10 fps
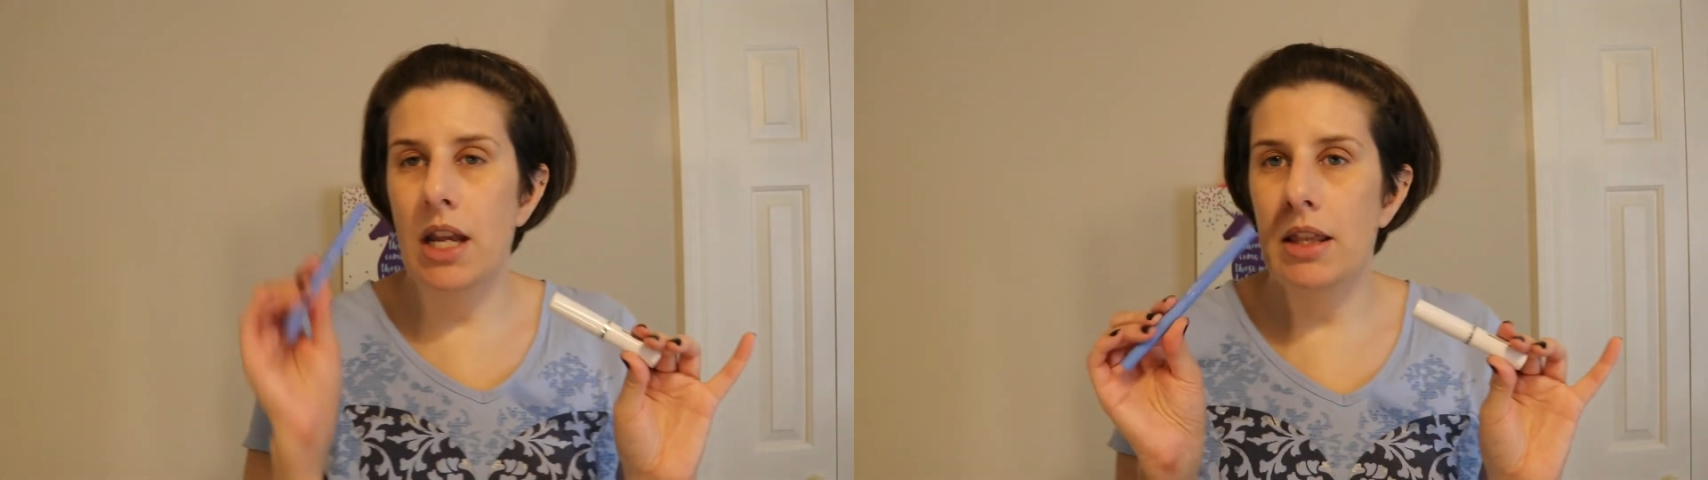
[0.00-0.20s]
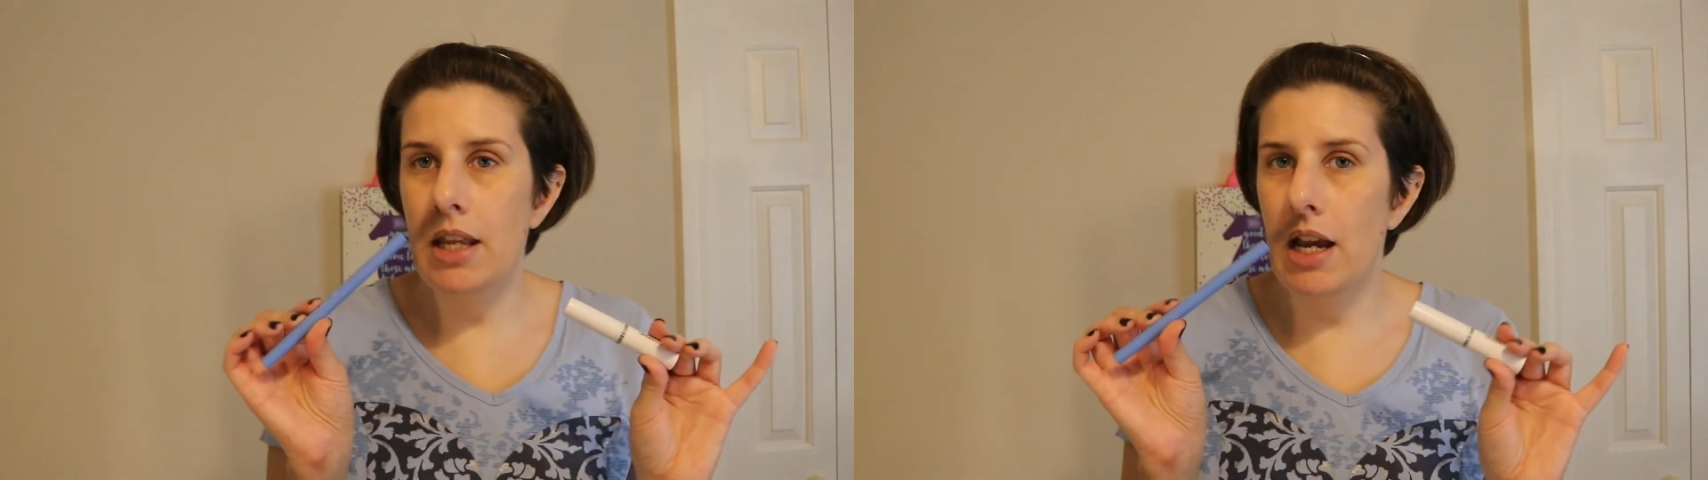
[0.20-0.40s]

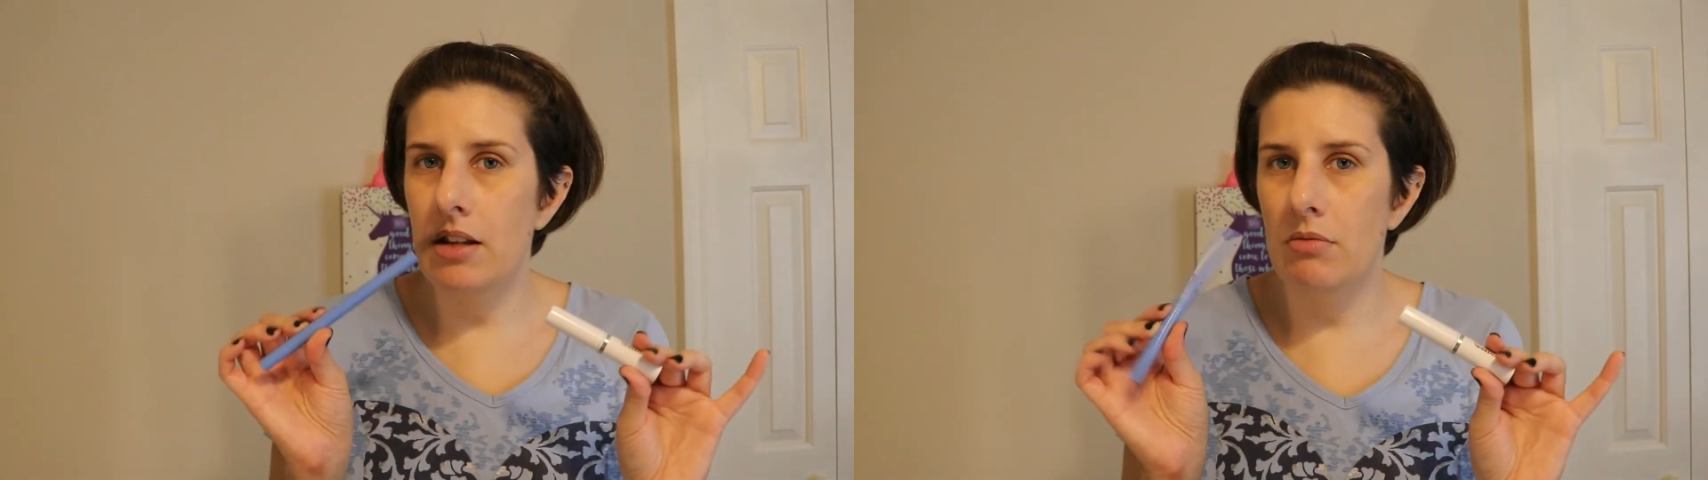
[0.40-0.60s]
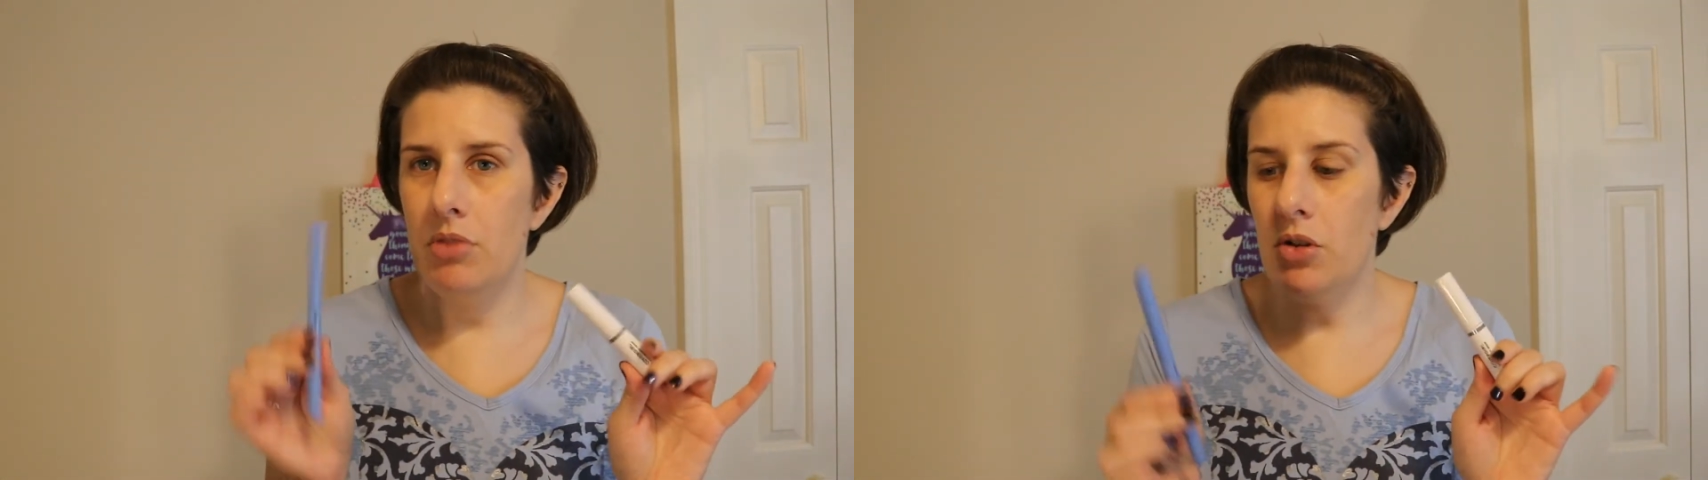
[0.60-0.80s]
in the
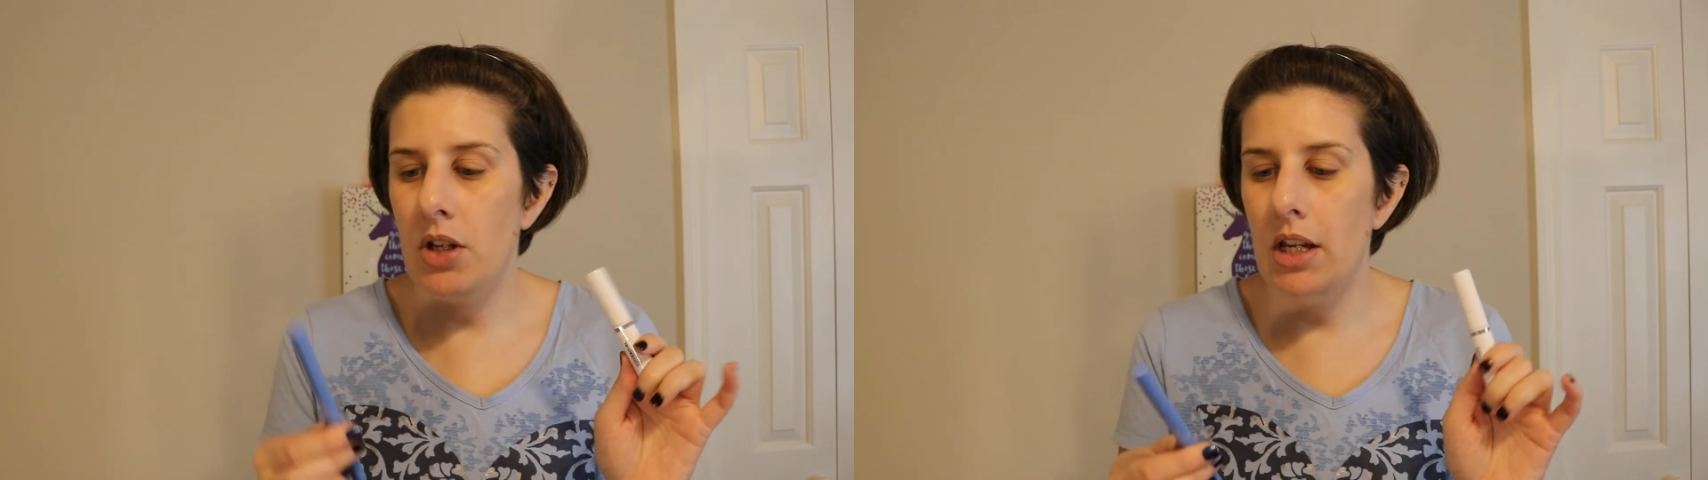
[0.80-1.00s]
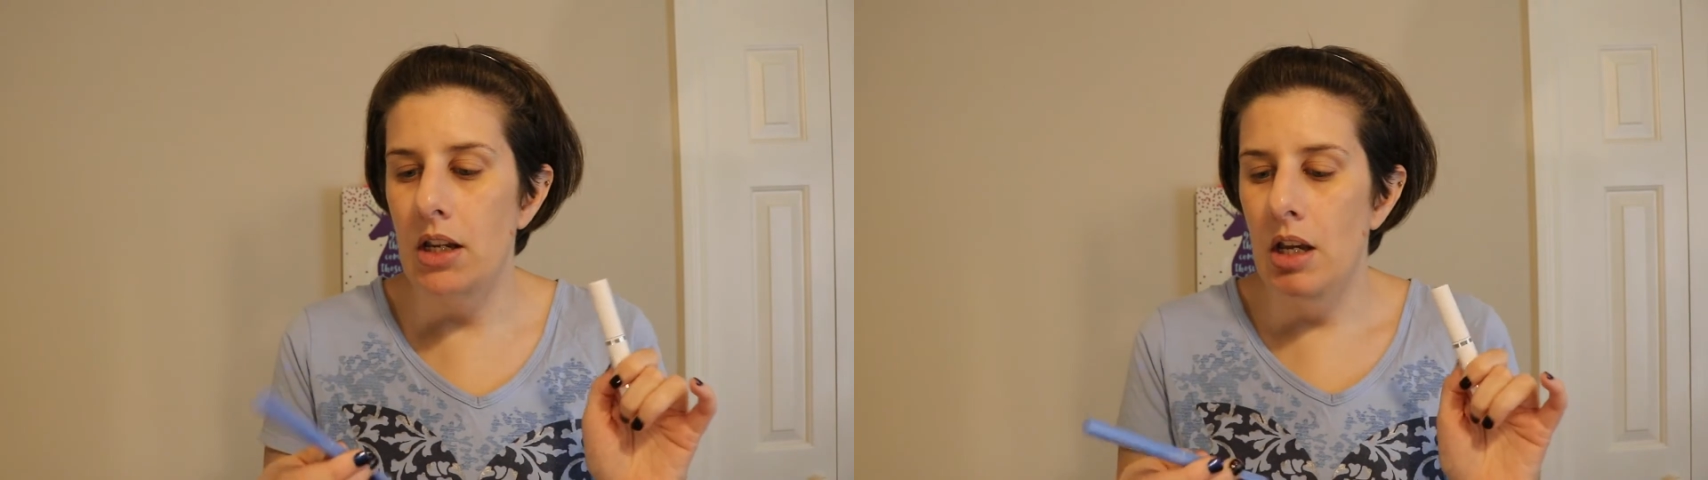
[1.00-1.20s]
Item
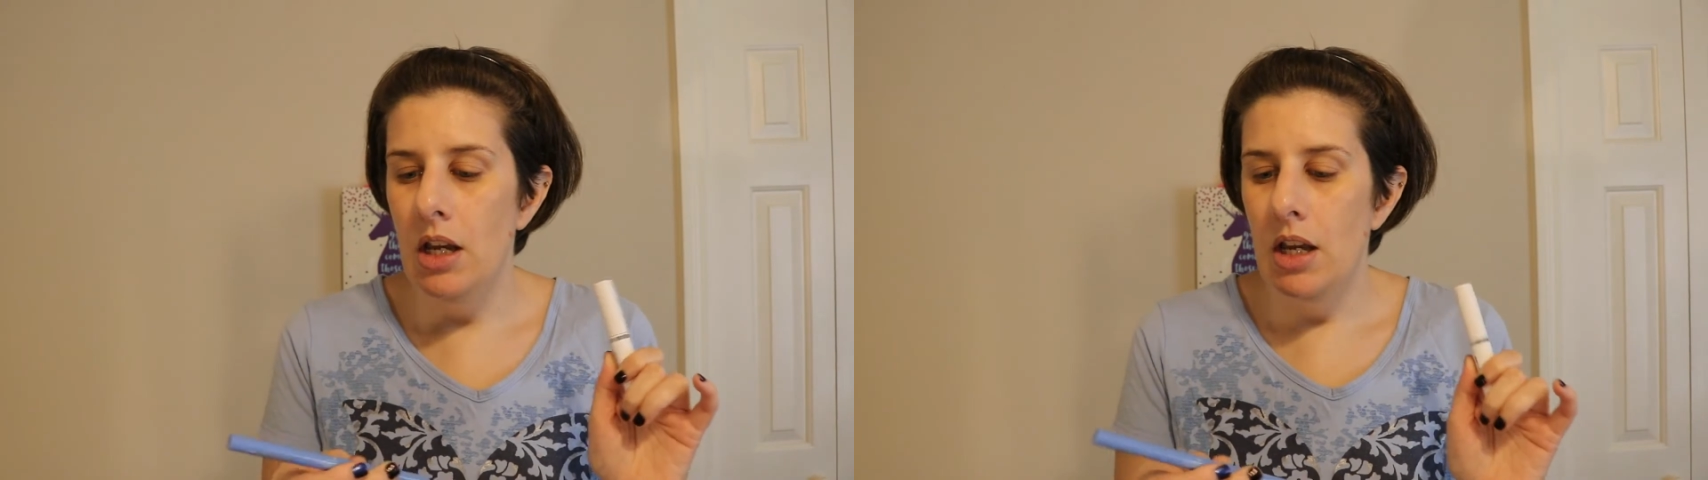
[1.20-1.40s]
Beauty.